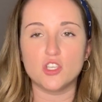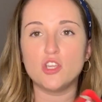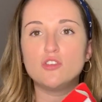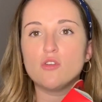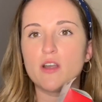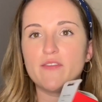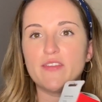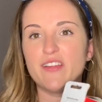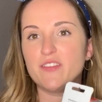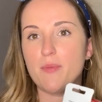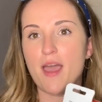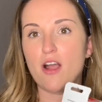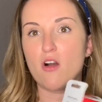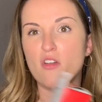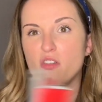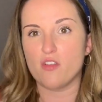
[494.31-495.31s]
So you don't even have to
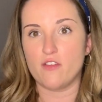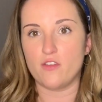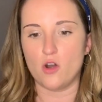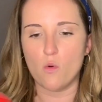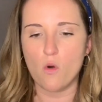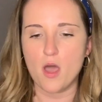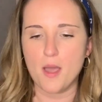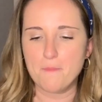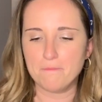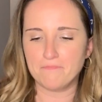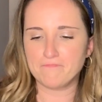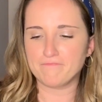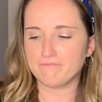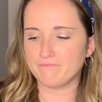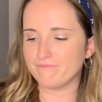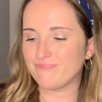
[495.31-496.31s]
pack all 3 if you don't want.
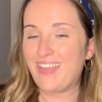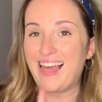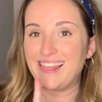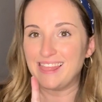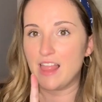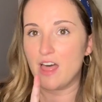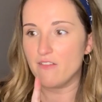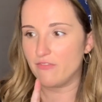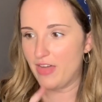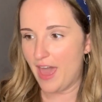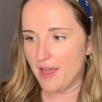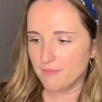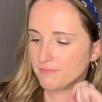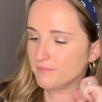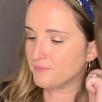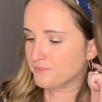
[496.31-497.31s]
Love
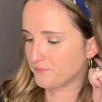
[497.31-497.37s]
that.